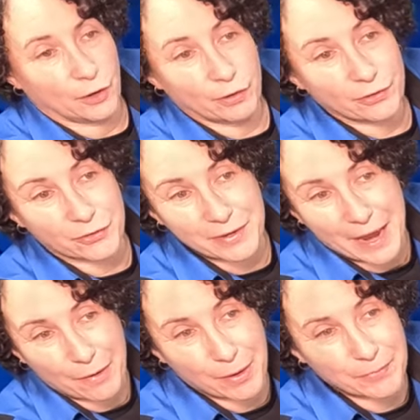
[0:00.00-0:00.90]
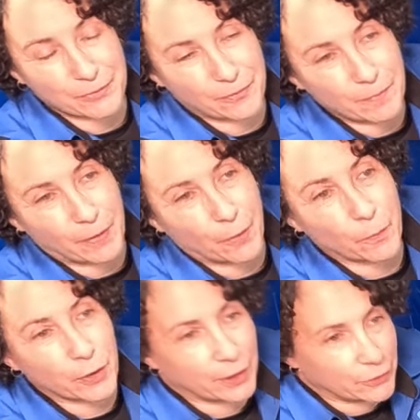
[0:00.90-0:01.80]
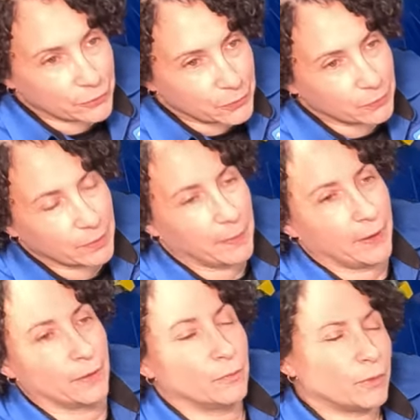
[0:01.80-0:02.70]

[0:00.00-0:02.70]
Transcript: All right, so now comes the fun part. We're going to do the repair.